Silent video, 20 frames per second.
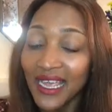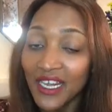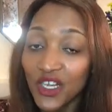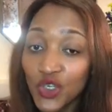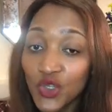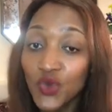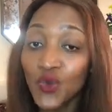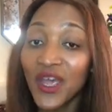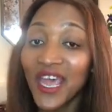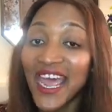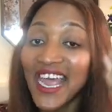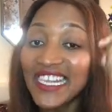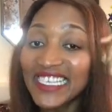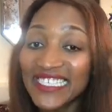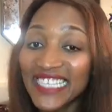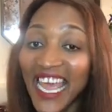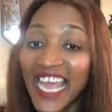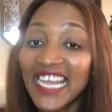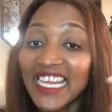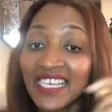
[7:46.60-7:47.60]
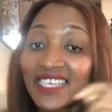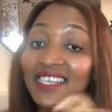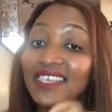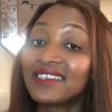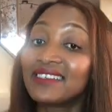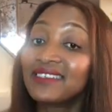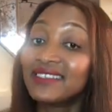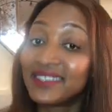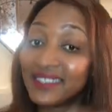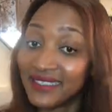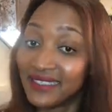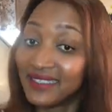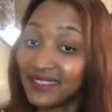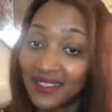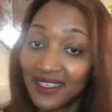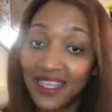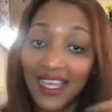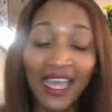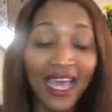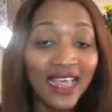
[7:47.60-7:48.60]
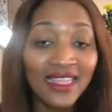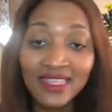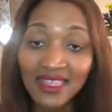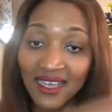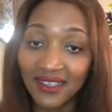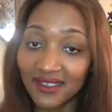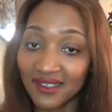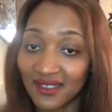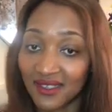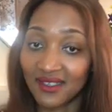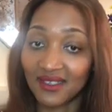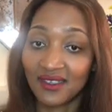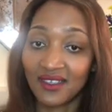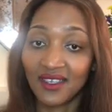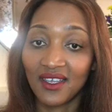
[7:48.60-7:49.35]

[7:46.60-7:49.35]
through a title deed, and that's it.